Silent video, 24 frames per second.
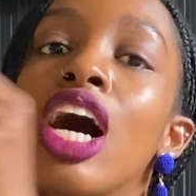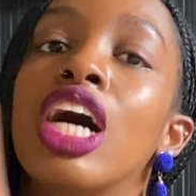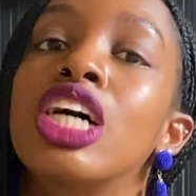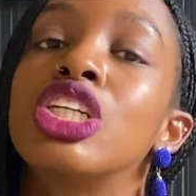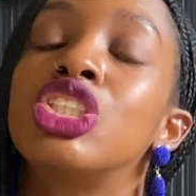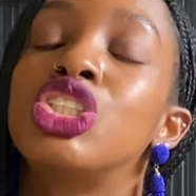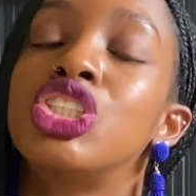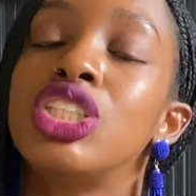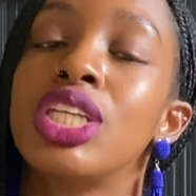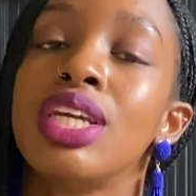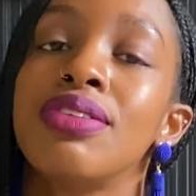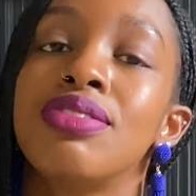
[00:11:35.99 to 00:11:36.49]

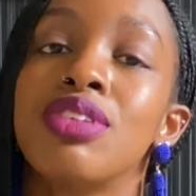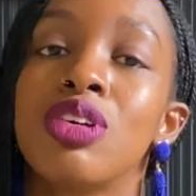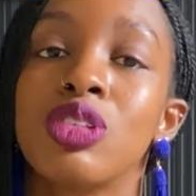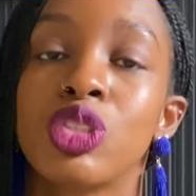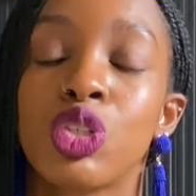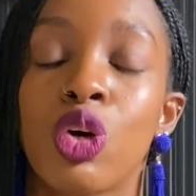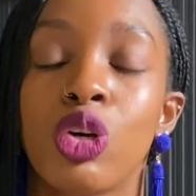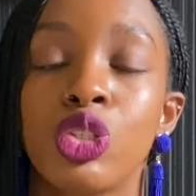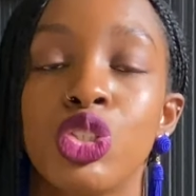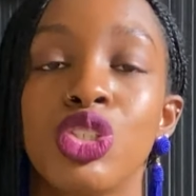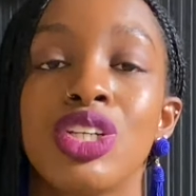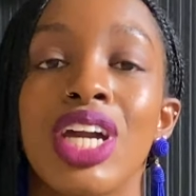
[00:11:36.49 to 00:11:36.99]
achieve those
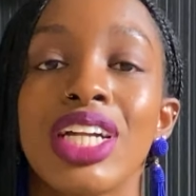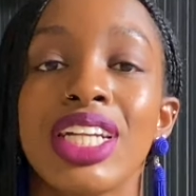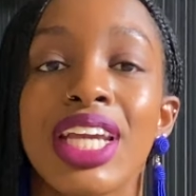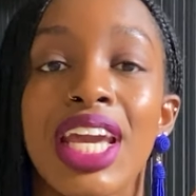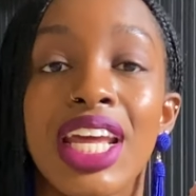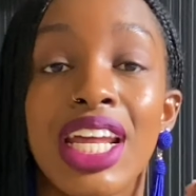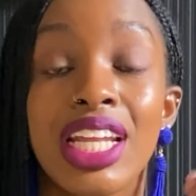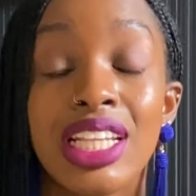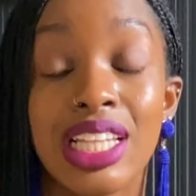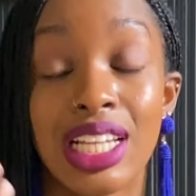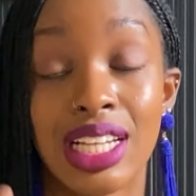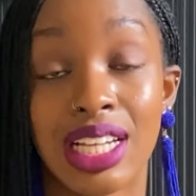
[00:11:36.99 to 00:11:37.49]
goals. You got to
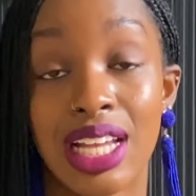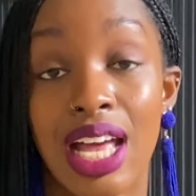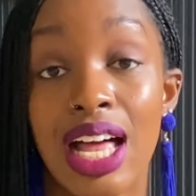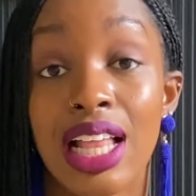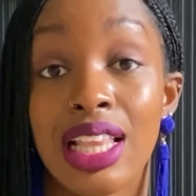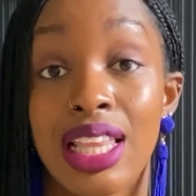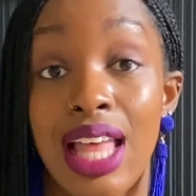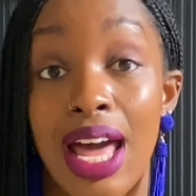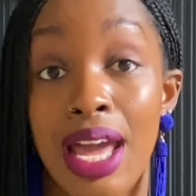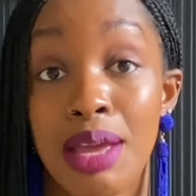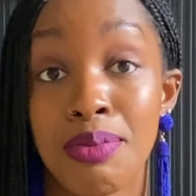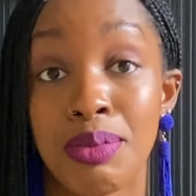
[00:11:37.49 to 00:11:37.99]
get in
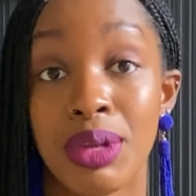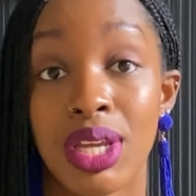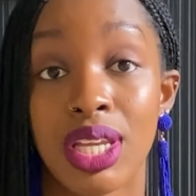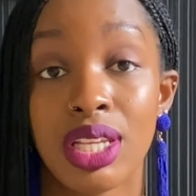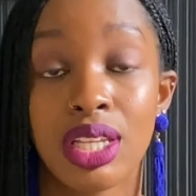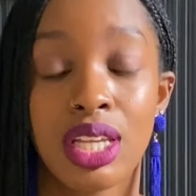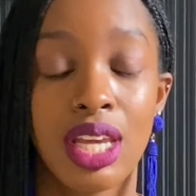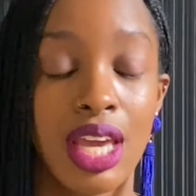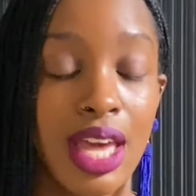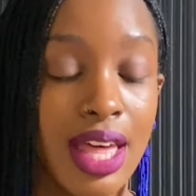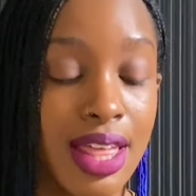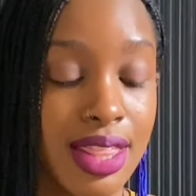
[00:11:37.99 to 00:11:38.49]
alignment.
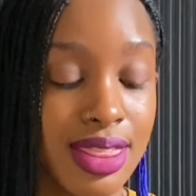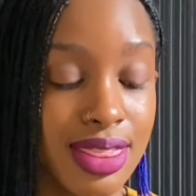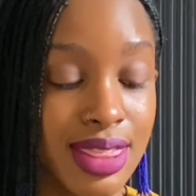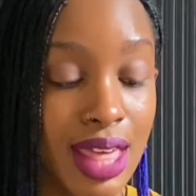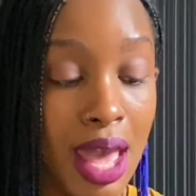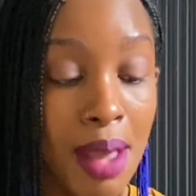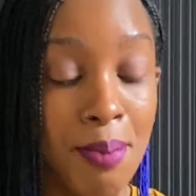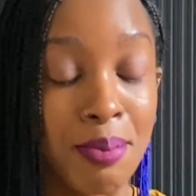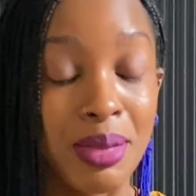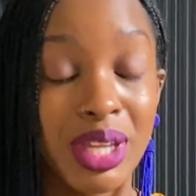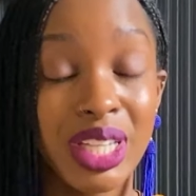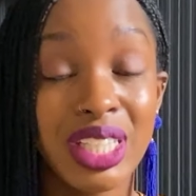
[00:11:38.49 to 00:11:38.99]

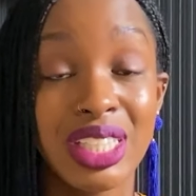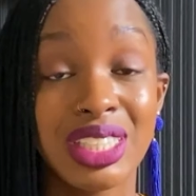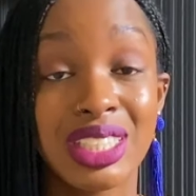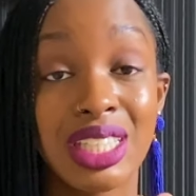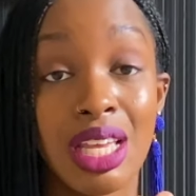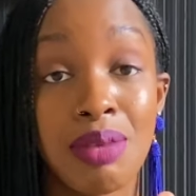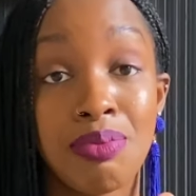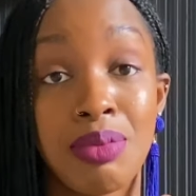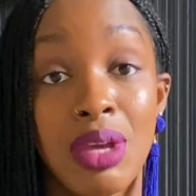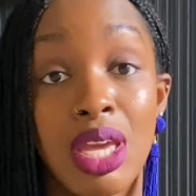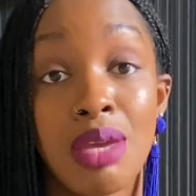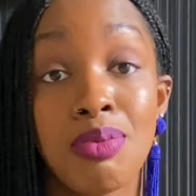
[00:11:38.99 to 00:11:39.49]
That means
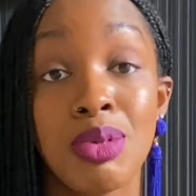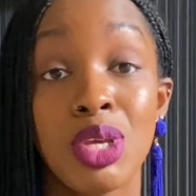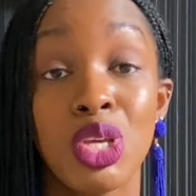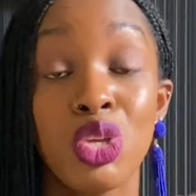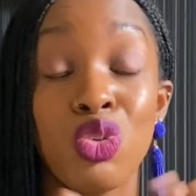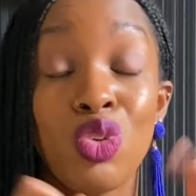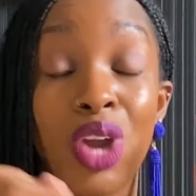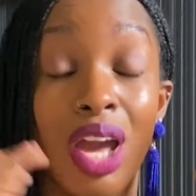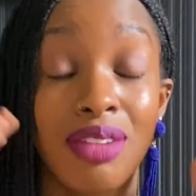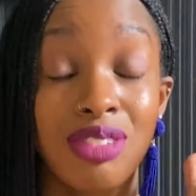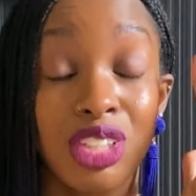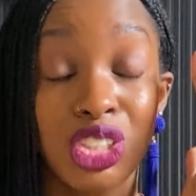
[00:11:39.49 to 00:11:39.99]
that maybe
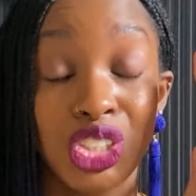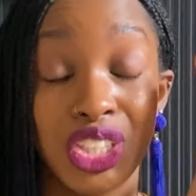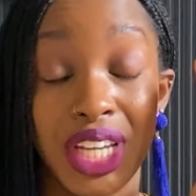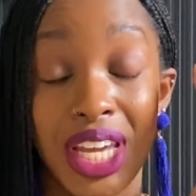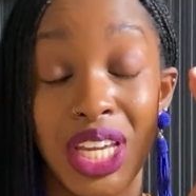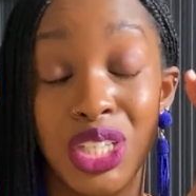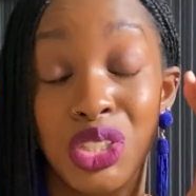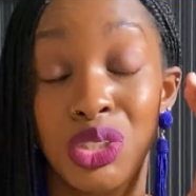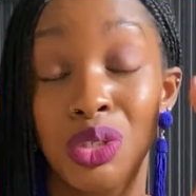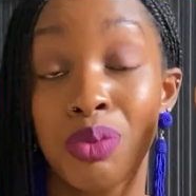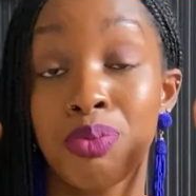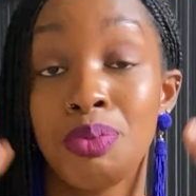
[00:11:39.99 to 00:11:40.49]
you have to
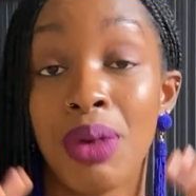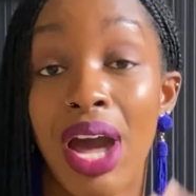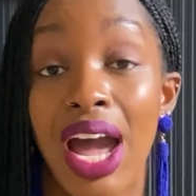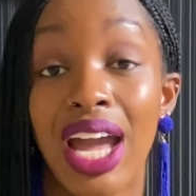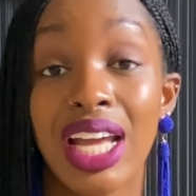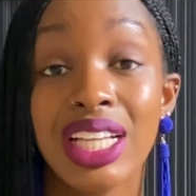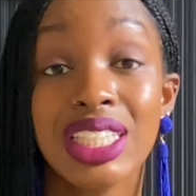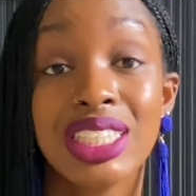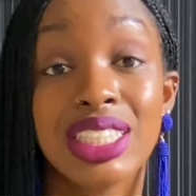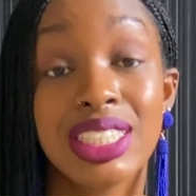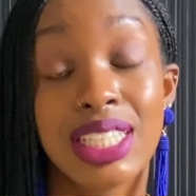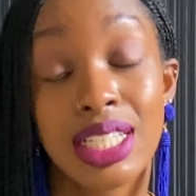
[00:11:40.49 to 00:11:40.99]
change your
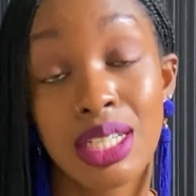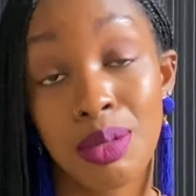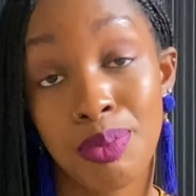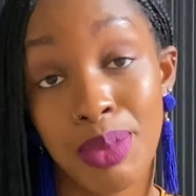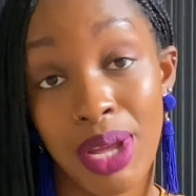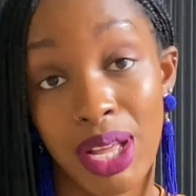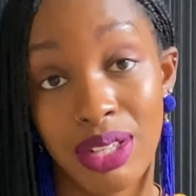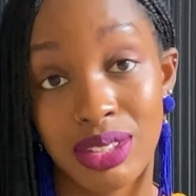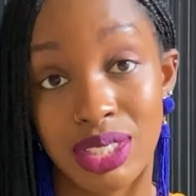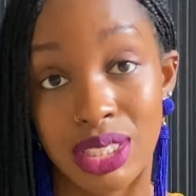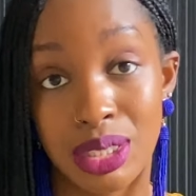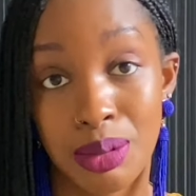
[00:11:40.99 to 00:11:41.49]
mindset
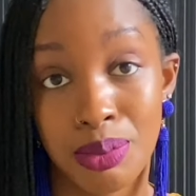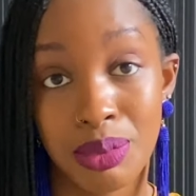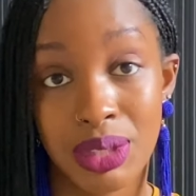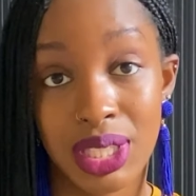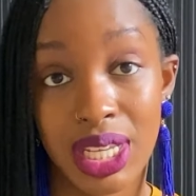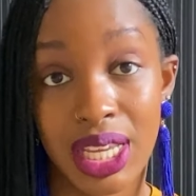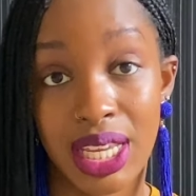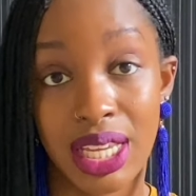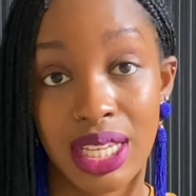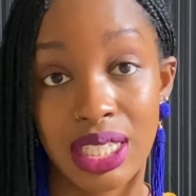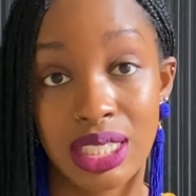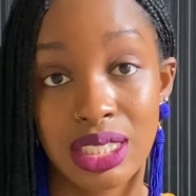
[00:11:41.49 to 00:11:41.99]
about some
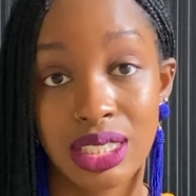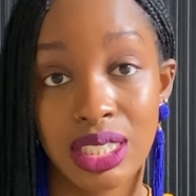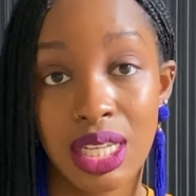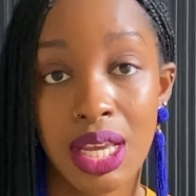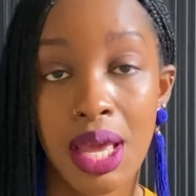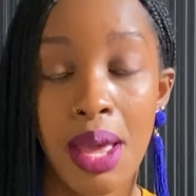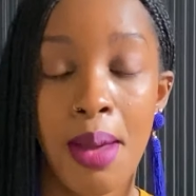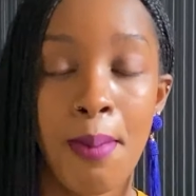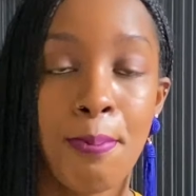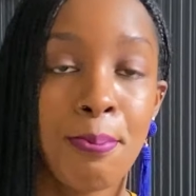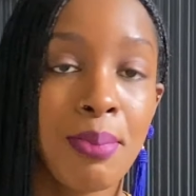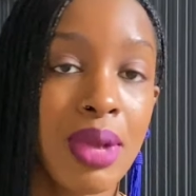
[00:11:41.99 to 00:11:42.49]
things.
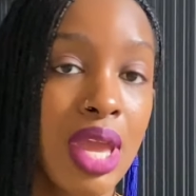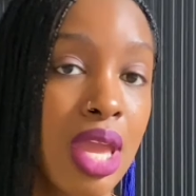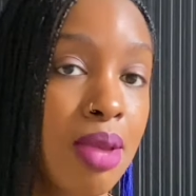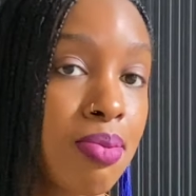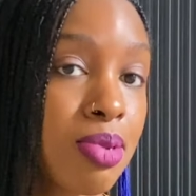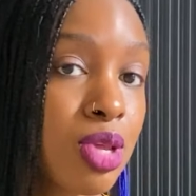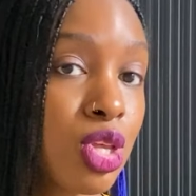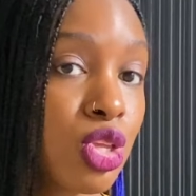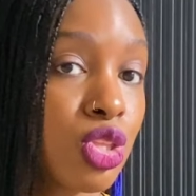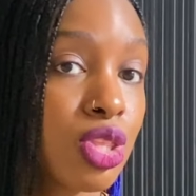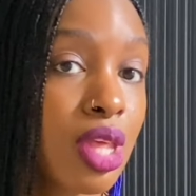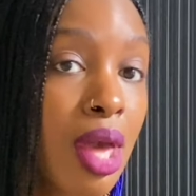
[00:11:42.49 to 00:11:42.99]

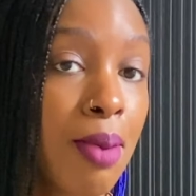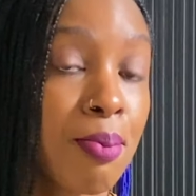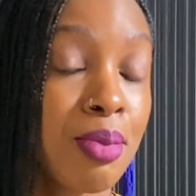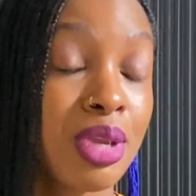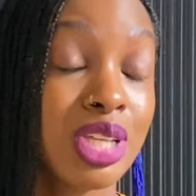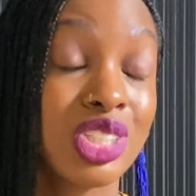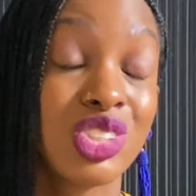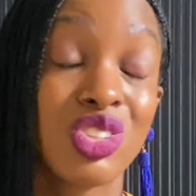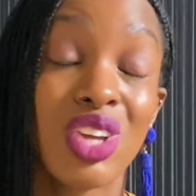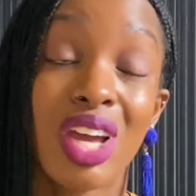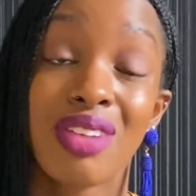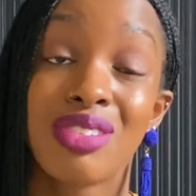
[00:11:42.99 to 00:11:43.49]
Maybe that
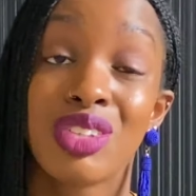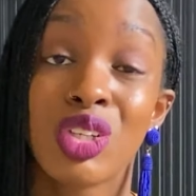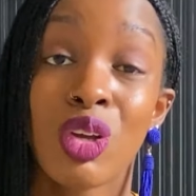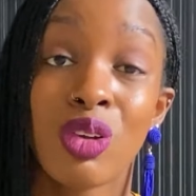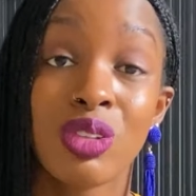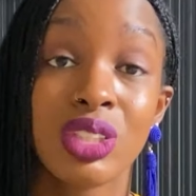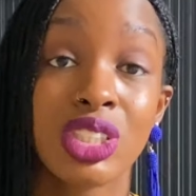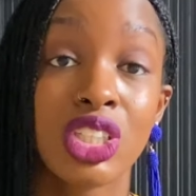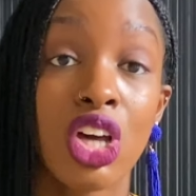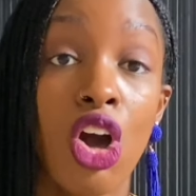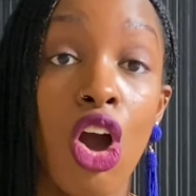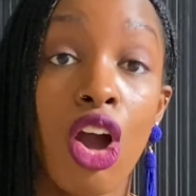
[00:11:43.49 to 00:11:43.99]
means you have to go
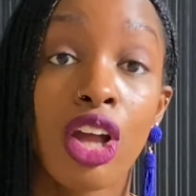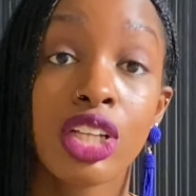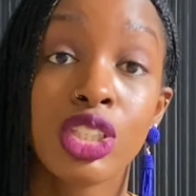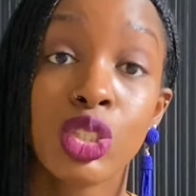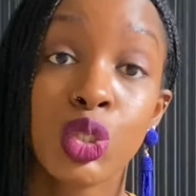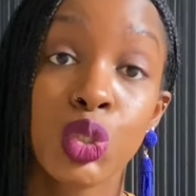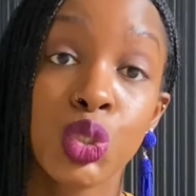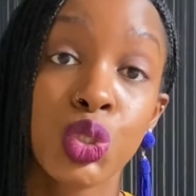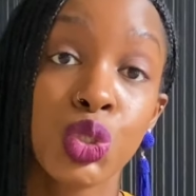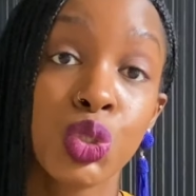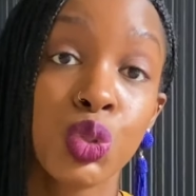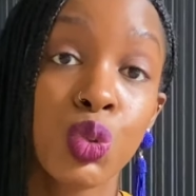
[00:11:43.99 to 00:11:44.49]
talk
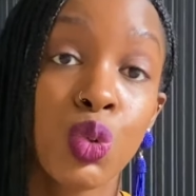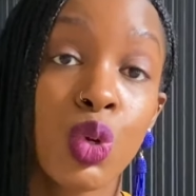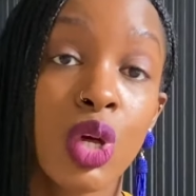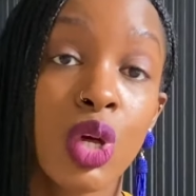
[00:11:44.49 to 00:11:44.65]
to